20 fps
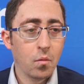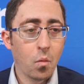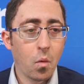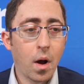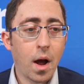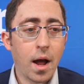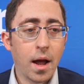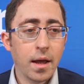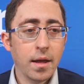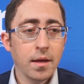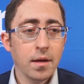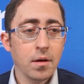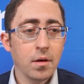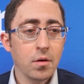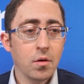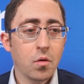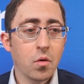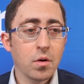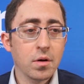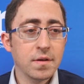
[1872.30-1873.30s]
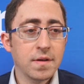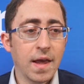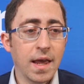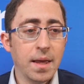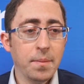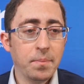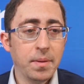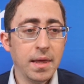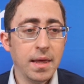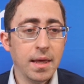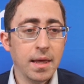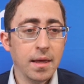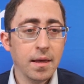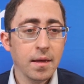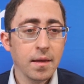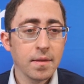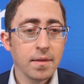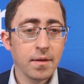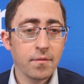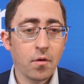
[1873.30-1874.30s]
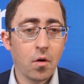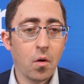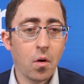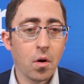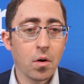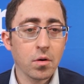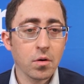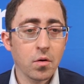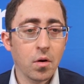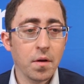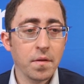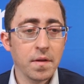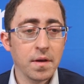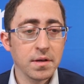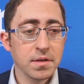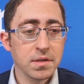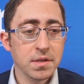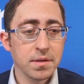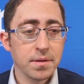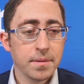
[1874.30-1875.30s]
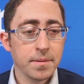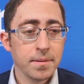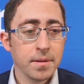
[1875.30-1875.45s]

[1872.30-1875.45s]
According to AP, they have a whole article on this.